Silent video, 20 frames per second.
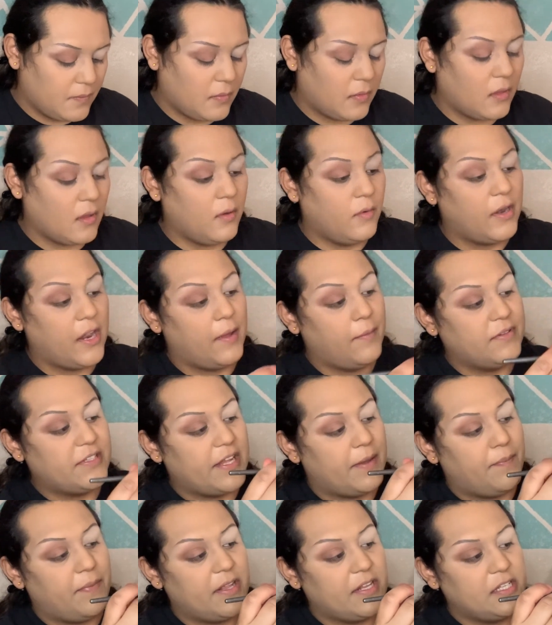When I
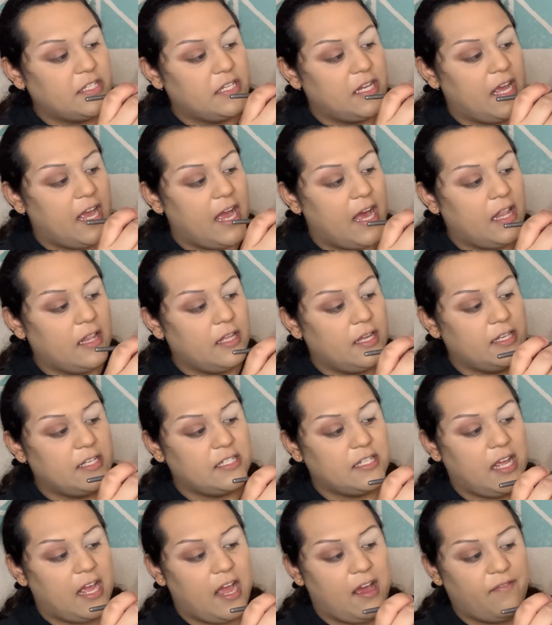dip into Hella, it
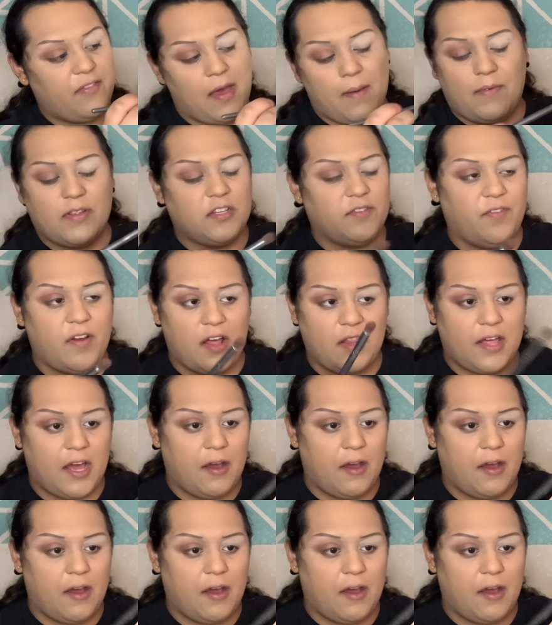doesn't have that much fallout